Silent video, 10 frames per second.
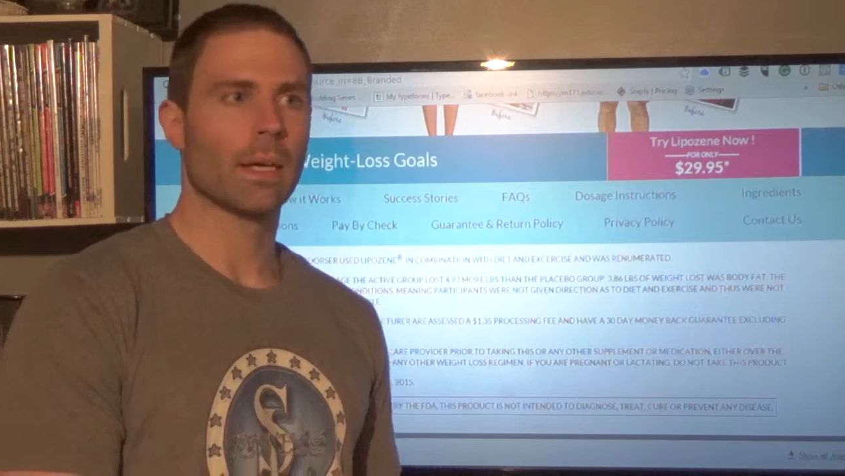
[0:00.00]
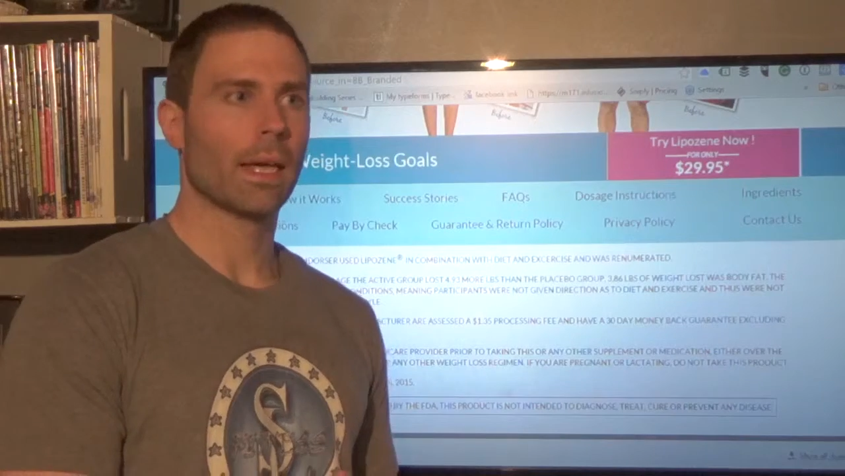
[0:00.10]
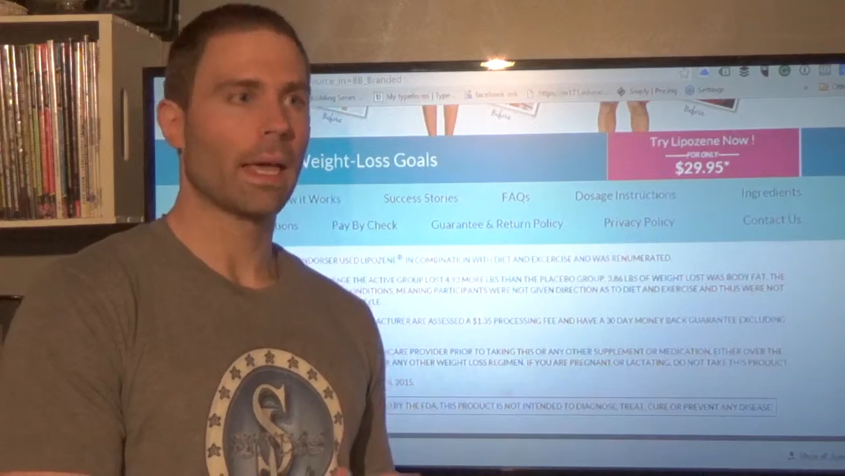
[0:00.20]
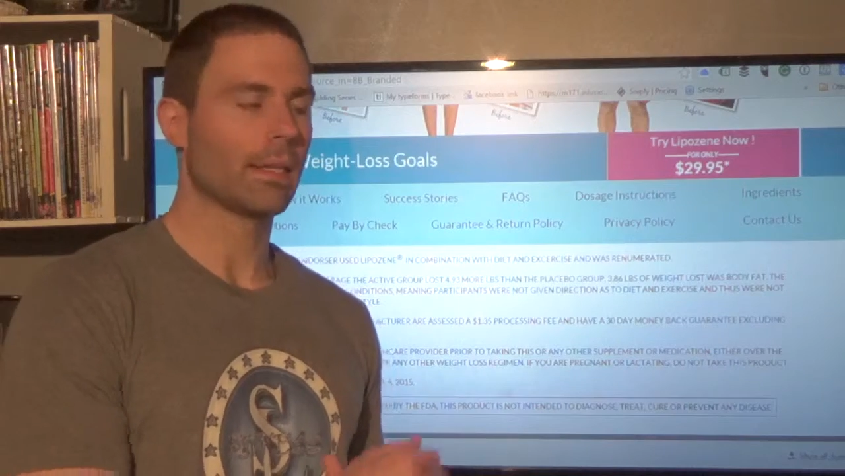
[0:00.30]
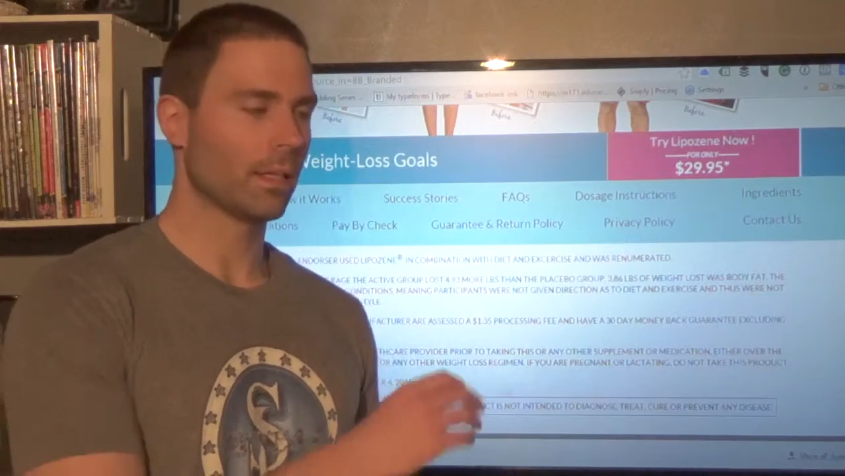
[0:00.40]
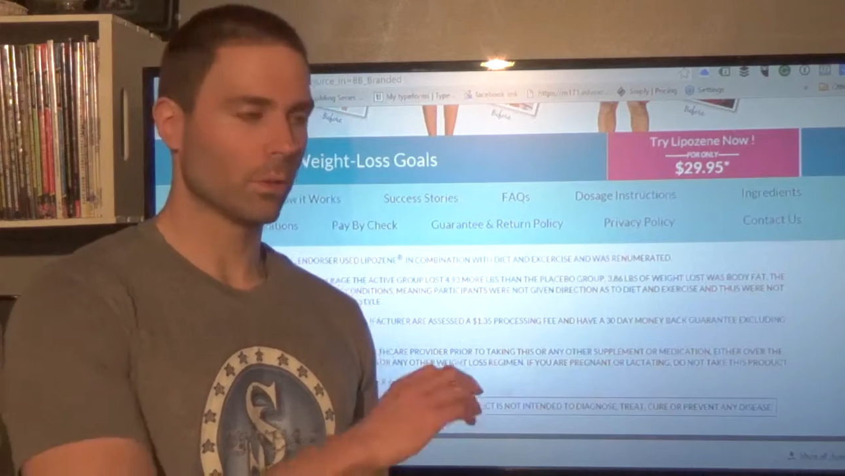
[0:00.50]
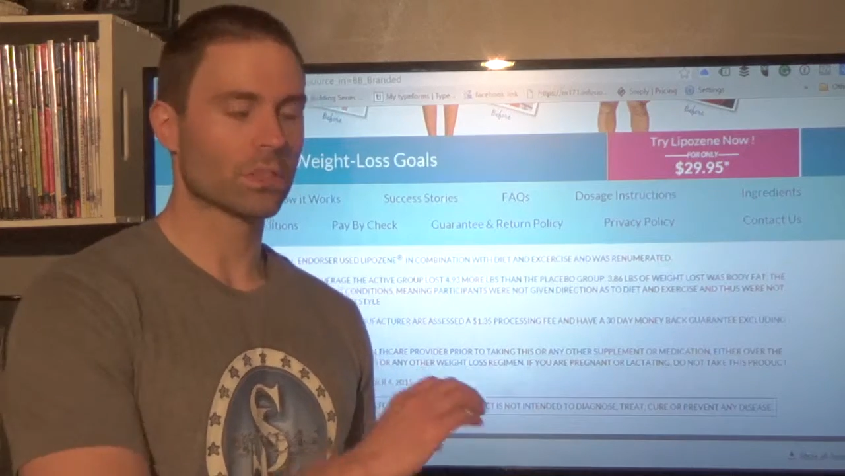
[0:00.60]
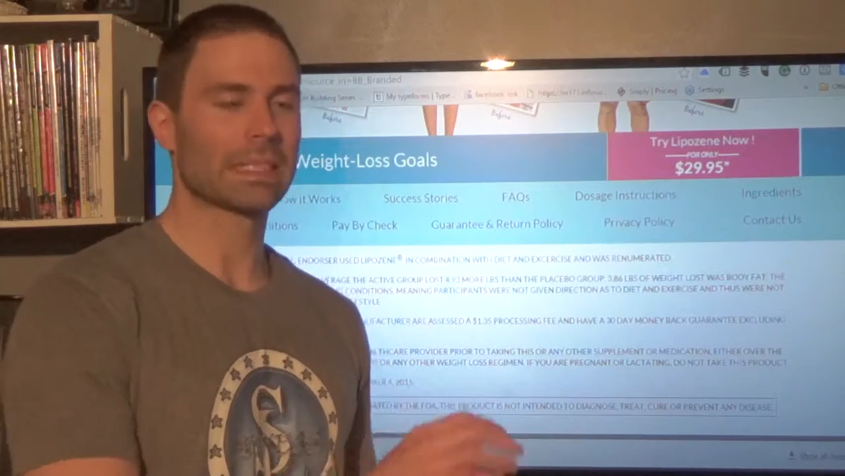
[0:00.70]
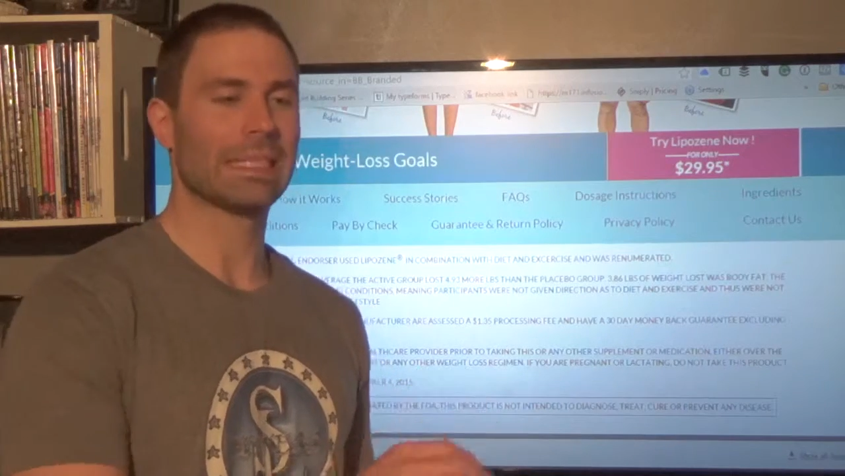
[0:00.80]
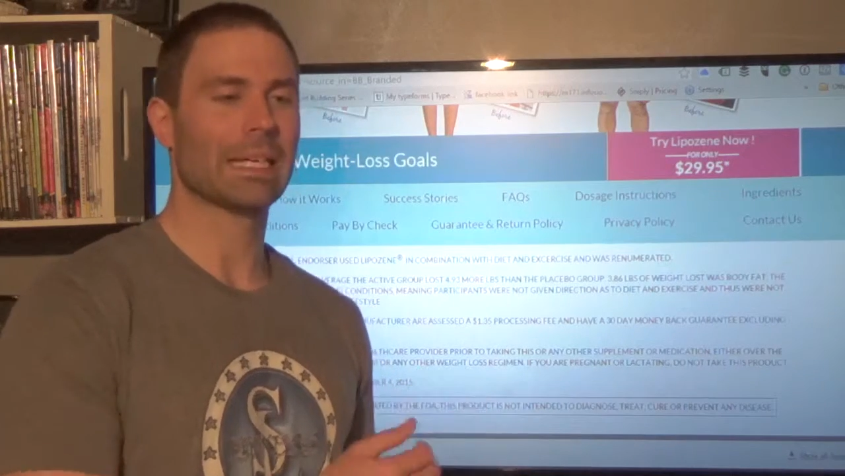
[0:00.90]
And then you'll
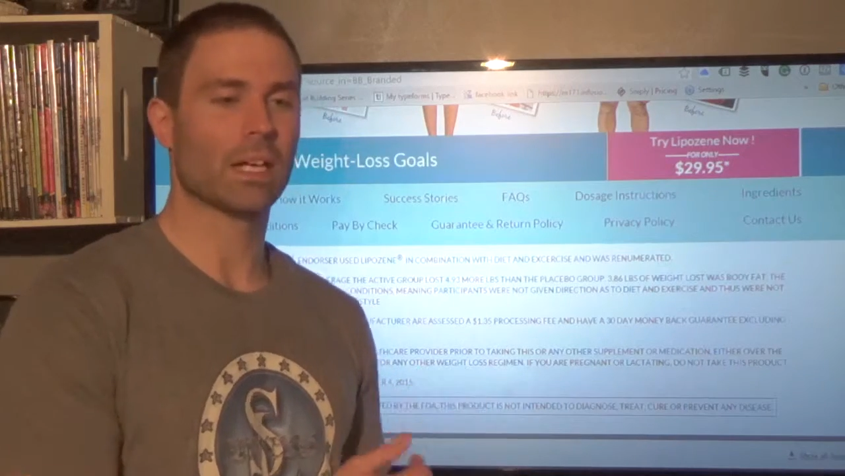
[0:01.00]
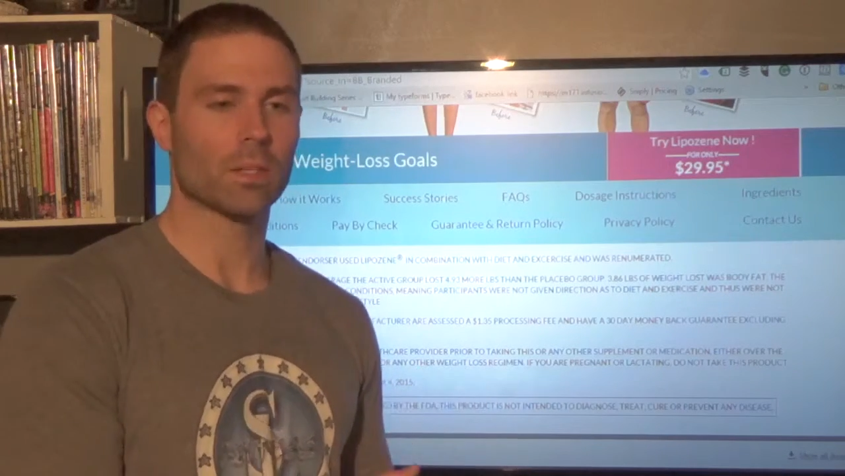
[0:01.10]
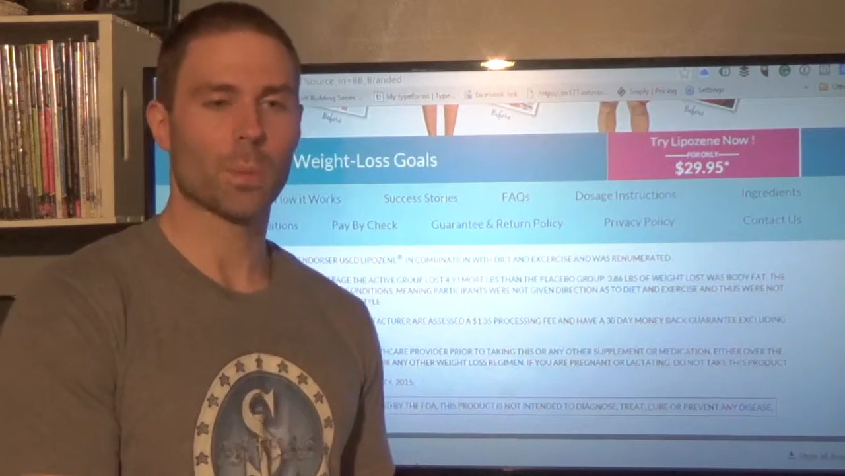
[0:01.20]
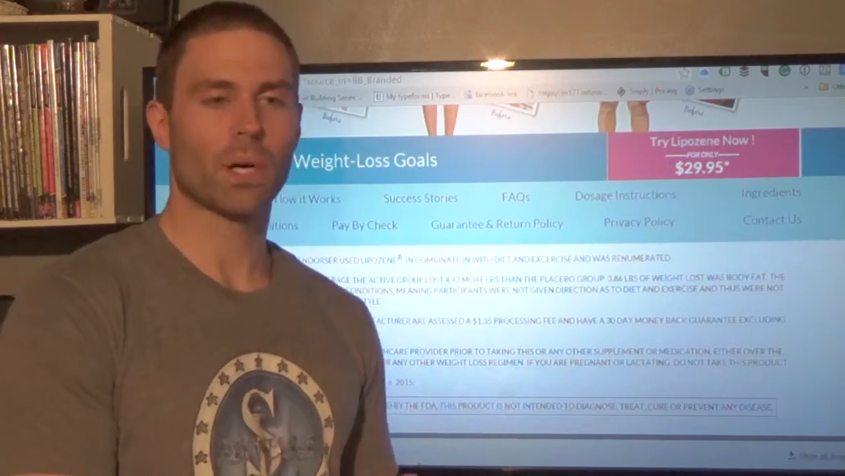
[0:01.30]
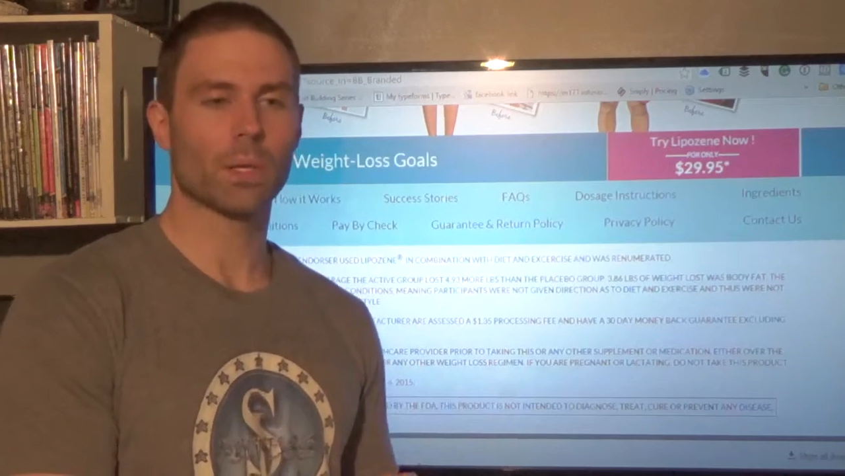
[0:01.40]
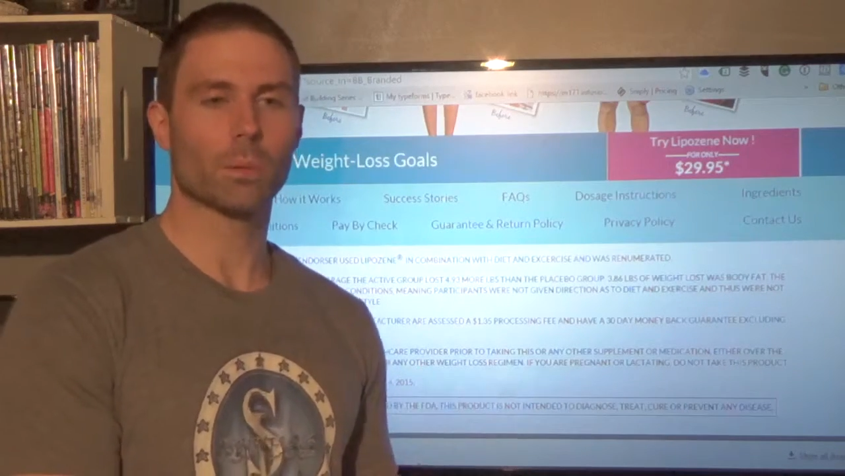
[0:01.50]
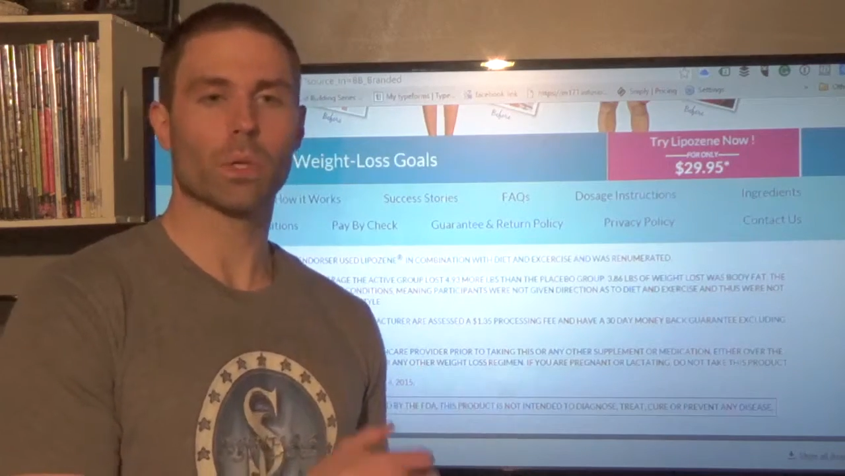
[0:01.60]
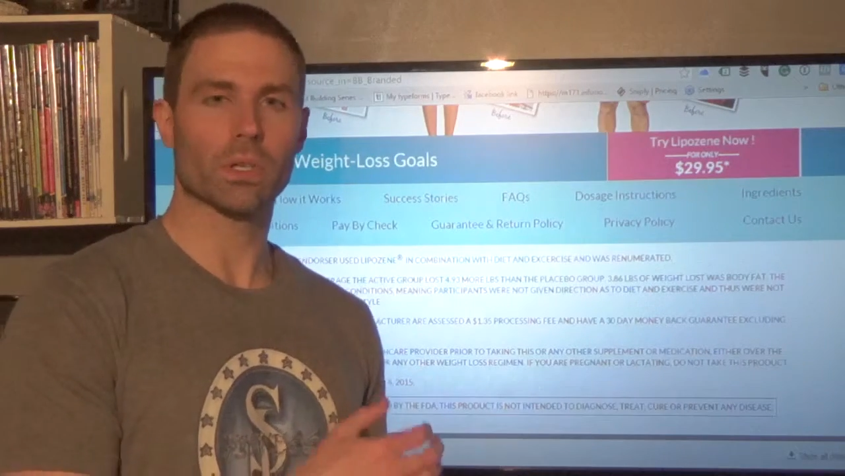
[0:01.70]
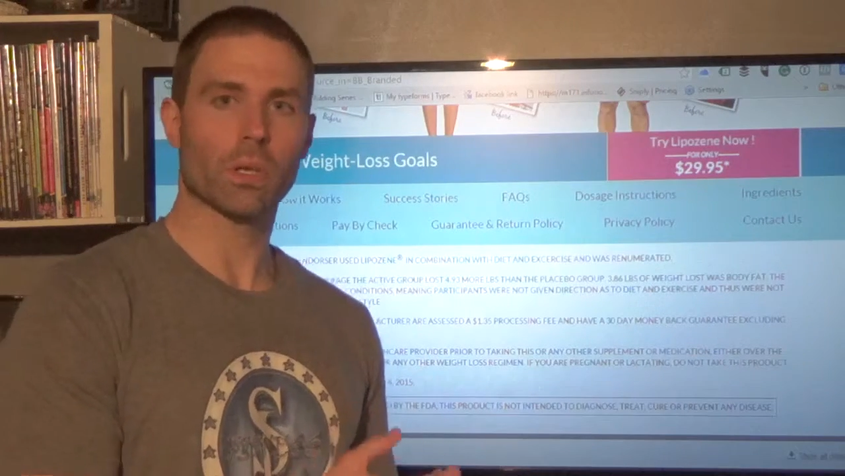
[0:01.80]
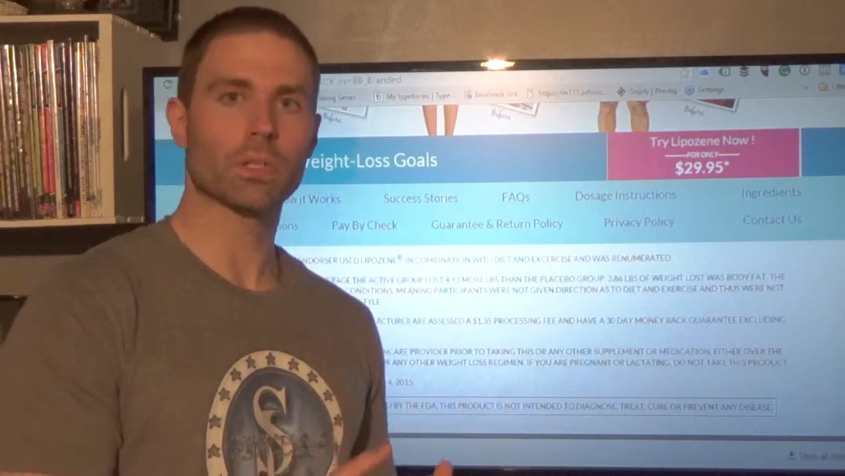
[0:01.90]
see down at the bottom
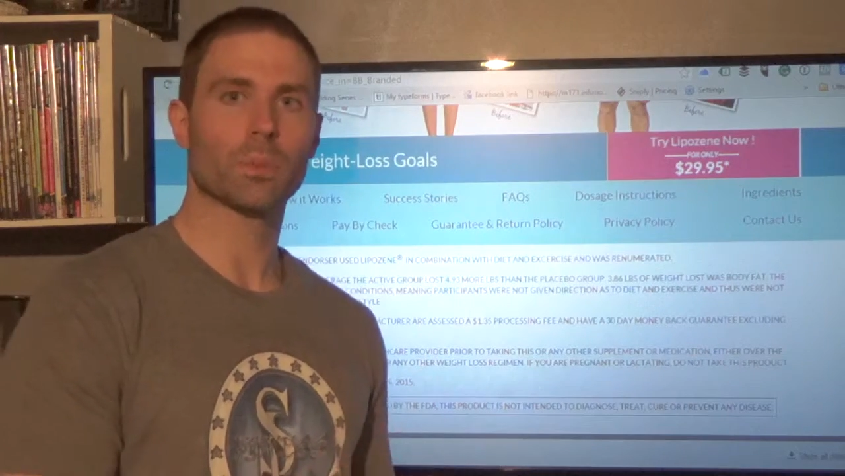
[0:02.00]
where it talks